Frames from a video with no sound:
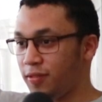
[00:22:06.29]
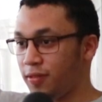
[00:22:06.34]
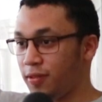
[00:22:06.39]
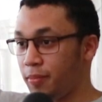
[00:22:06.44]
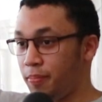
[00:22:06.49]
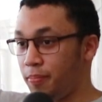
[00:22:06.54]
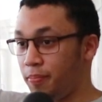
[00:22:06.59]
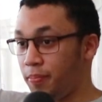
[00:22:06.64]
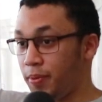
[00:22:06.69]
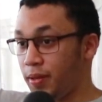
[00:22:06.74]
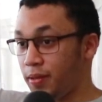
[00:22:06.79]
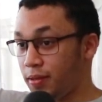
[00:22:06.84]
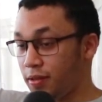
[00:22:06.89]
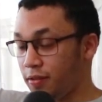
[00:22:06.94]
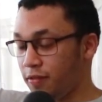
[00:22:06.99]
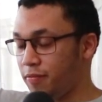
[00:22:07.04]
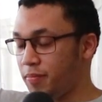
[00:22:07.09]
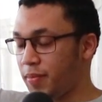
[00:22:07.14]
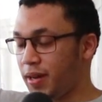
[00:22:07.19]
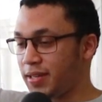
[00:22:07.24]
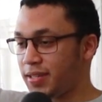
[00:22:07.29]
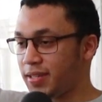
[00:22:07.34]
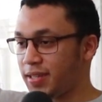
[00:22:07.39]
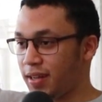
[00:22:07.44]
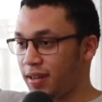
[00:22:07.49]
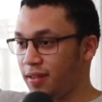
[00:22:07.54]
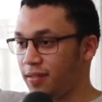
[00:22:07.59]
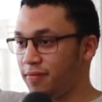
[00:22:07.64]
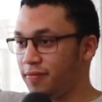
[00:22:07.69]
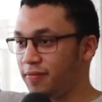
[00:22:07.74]
a bit of
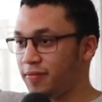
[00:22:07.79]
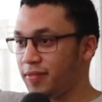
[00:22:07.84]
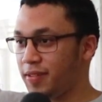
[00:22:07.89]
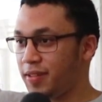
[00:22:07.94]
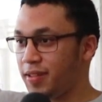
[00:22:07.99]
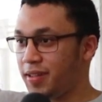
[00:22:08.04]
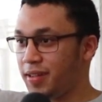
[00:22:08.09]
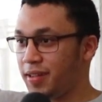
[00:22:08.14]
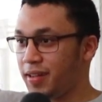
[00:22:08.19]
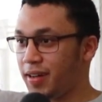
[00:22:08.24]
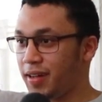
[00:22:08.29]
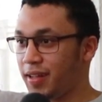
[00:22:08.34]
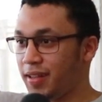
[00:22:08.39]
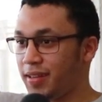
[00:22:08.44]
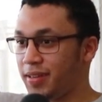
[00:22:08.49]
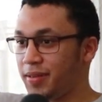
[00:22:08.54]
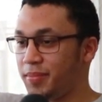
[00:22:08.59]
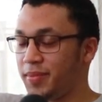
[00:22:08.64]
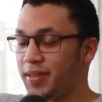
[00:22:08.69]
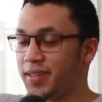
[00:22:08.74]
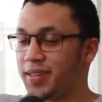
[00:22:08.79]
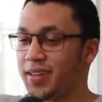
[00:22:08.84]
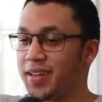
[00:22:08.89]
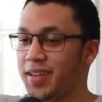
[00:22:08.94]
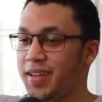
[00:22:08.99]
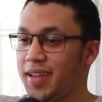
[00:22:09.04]
myself, I'll admit.